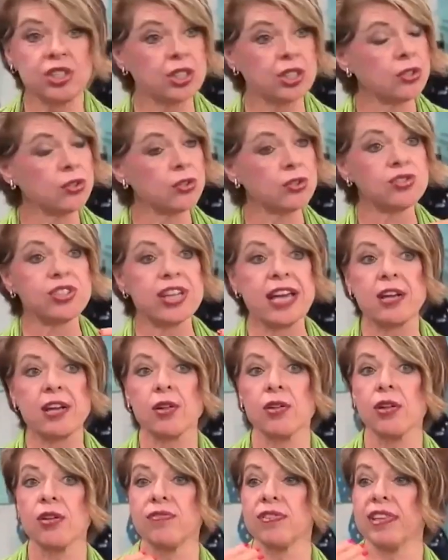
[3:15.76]
a continual
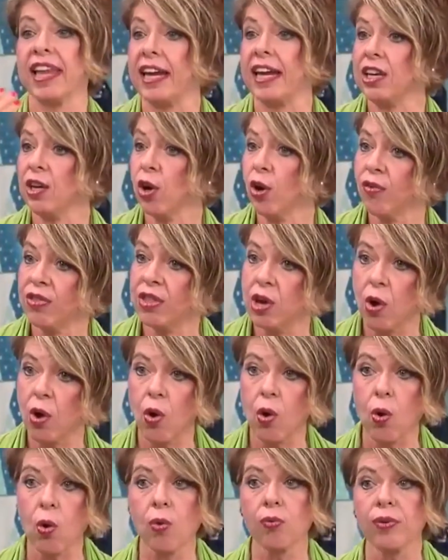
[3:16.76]
cycle of letting go of the
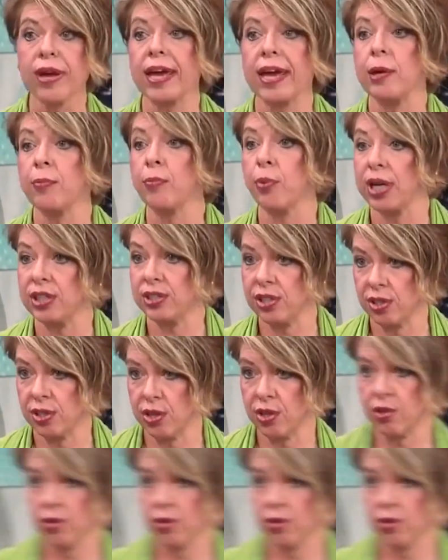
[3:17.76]
old and embracing